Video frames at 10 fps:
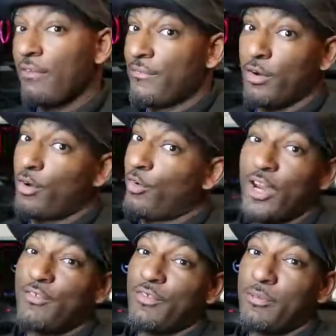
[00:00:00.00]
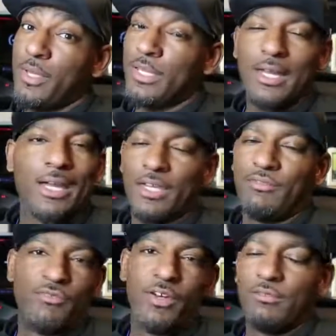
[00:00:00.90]
felt great for me. Like
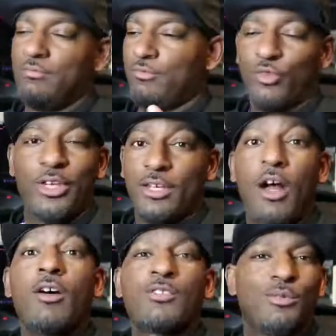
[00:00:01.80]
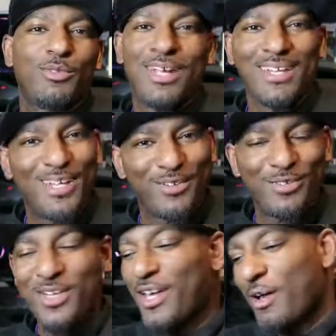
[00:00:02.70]
it felt freaking awesome when I left.